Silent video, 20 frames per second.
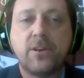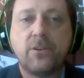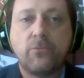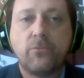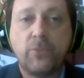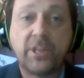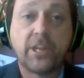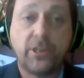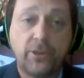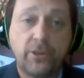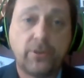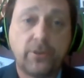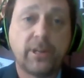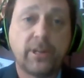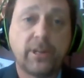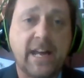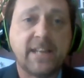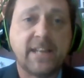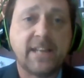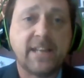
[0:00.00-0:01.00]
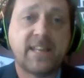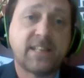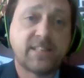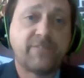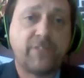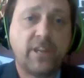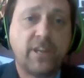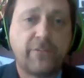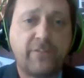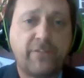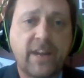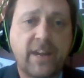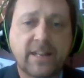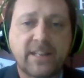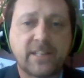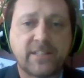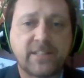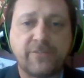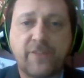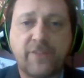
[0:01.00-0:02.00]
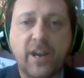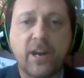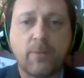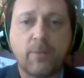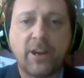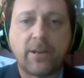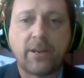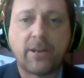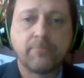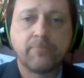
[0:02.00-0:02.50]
we can utilize that's a, in effect that's a fire break.